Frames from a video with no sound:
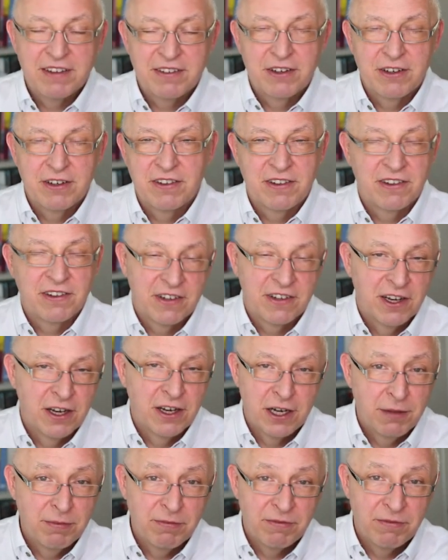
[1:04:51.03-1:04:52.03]
So it's a
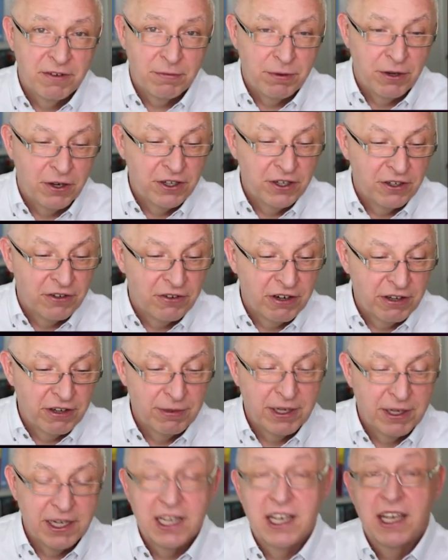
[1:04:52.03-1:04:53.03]
synonym for pointer
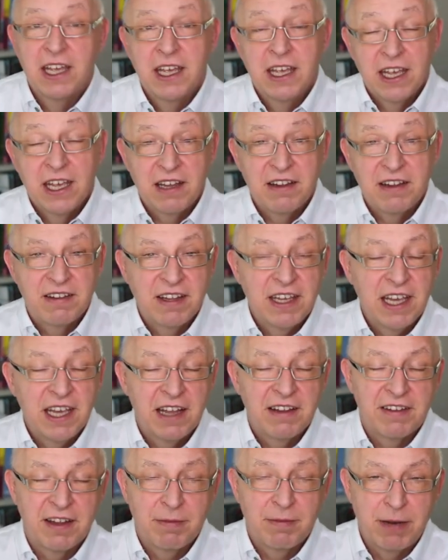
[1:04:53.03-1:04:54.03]
arithmetic in C
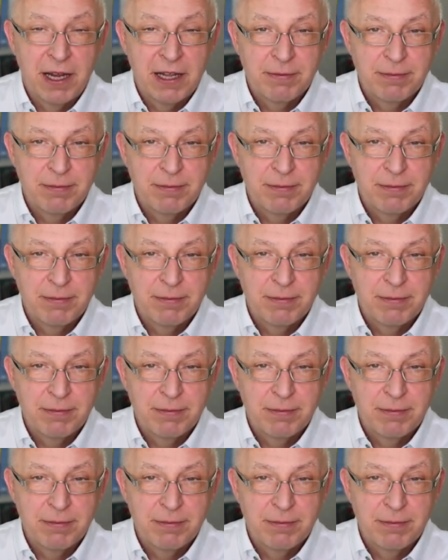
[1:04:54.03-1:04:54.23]
and C++.